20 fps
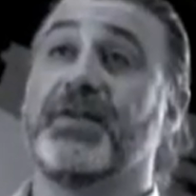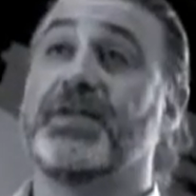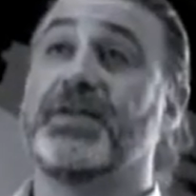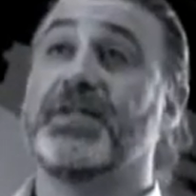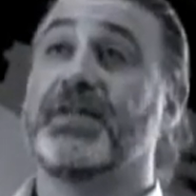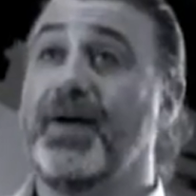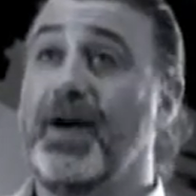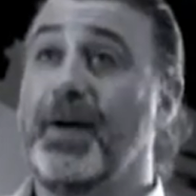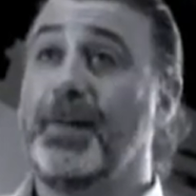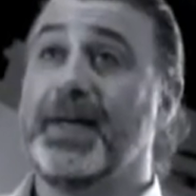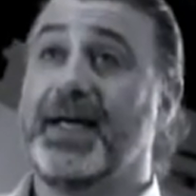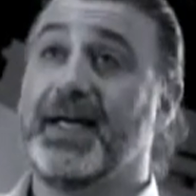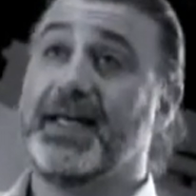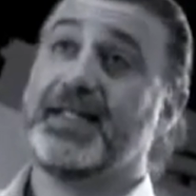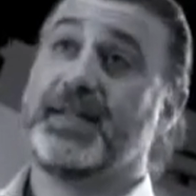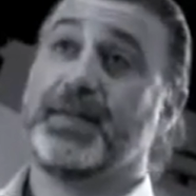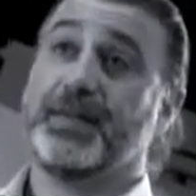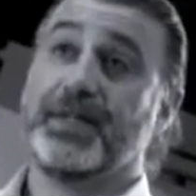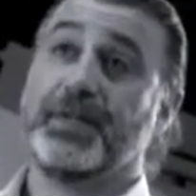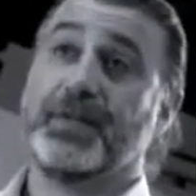First of all,
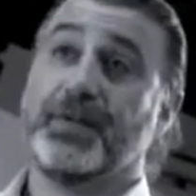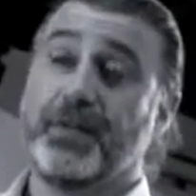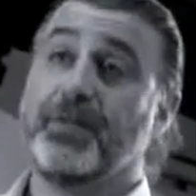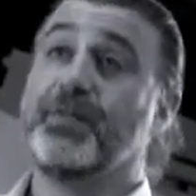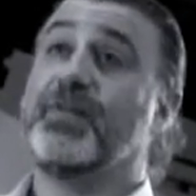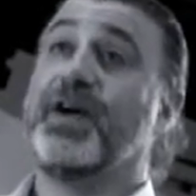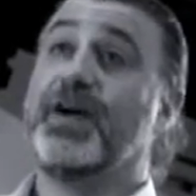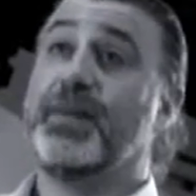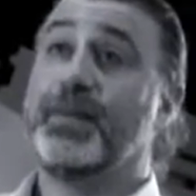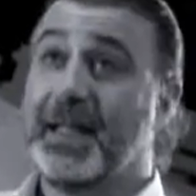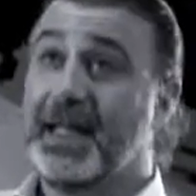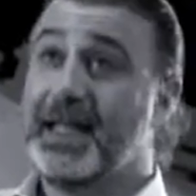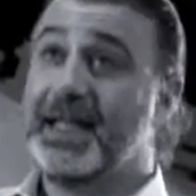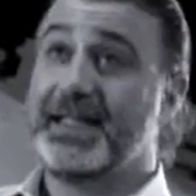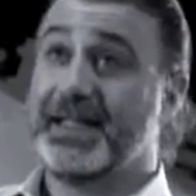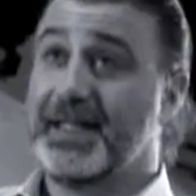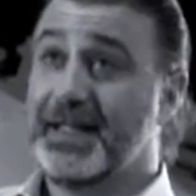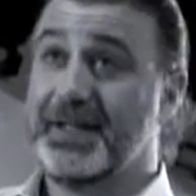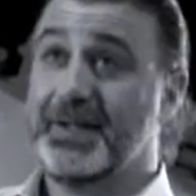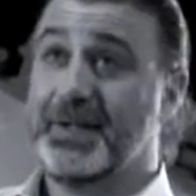because it's very
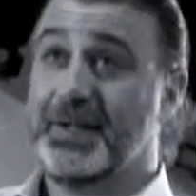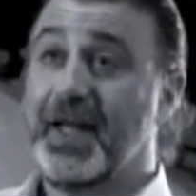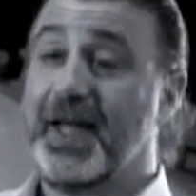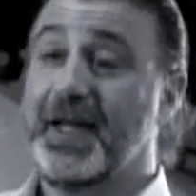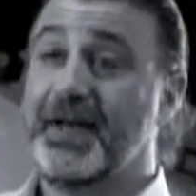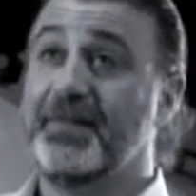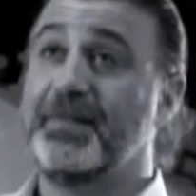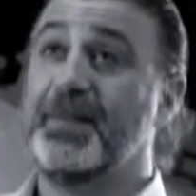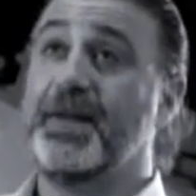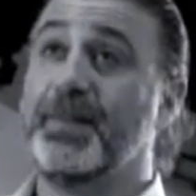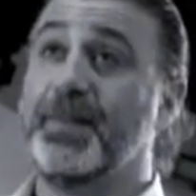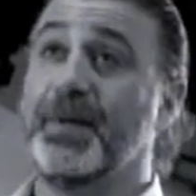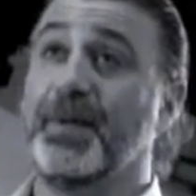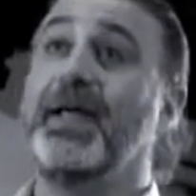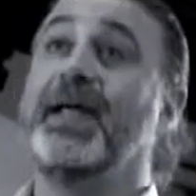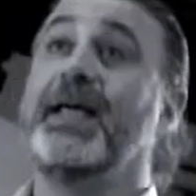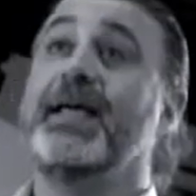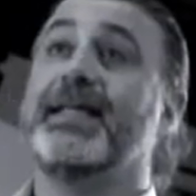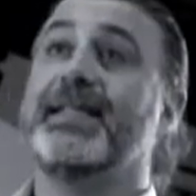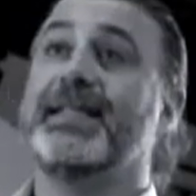pleasing to a lot of
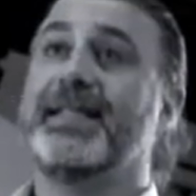people.